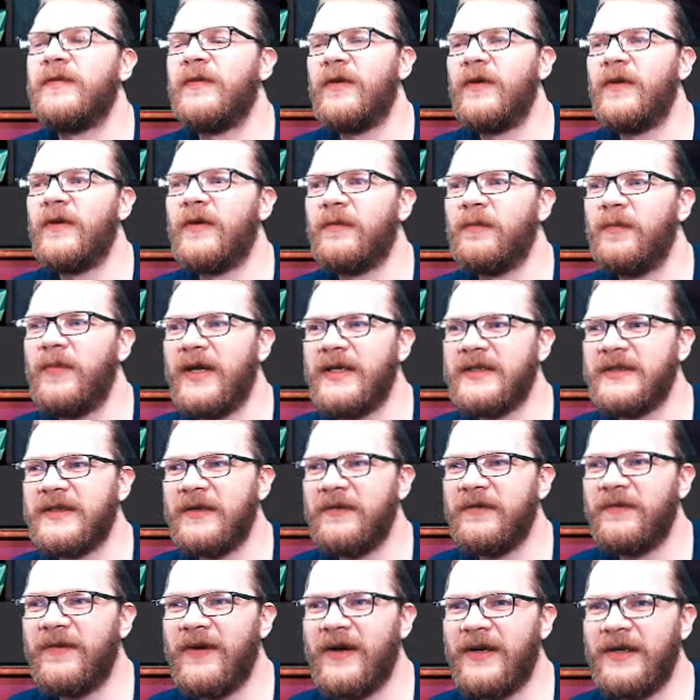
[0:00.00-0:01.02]
for best
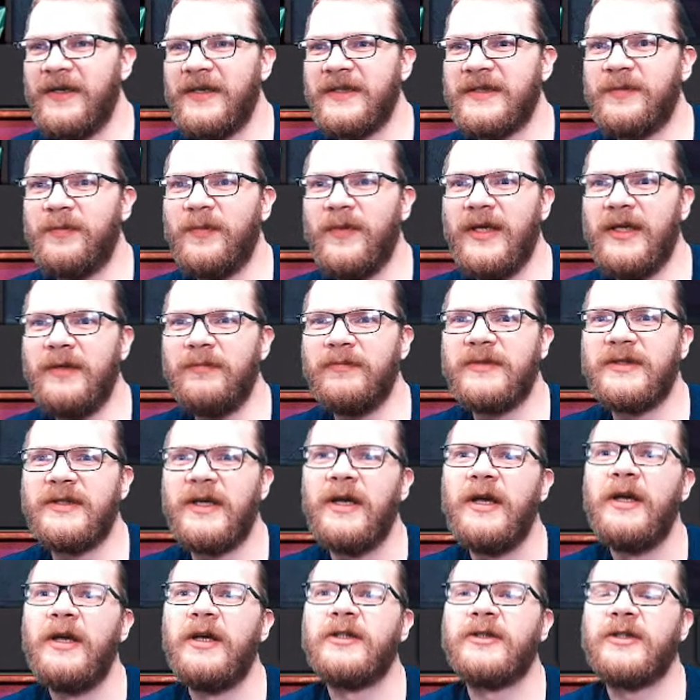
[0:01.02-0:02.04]
and funniest memes.
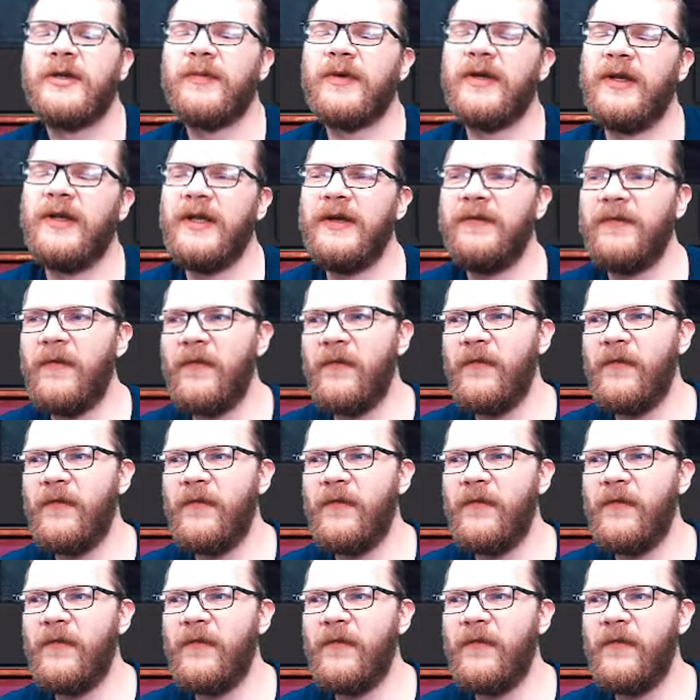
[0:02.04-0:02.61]
So I'm going to leave a